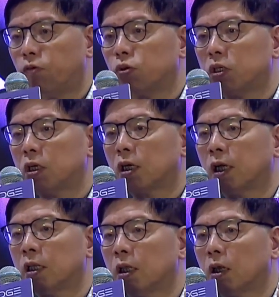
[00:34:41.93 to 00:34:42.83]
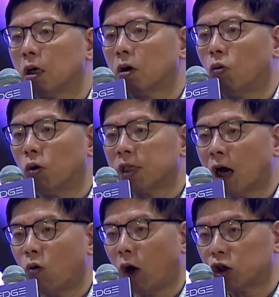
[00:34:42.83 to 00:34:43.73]
to tackle and
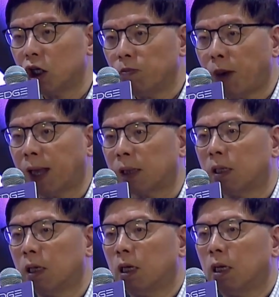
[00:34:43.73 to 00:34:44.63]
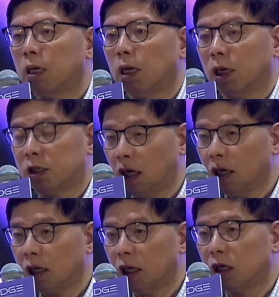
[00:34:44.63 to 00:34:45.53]
combat money
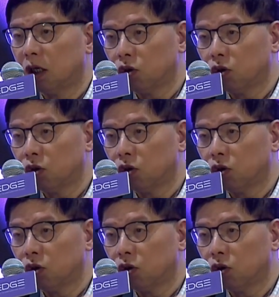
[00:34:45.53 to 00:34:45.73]
laundering,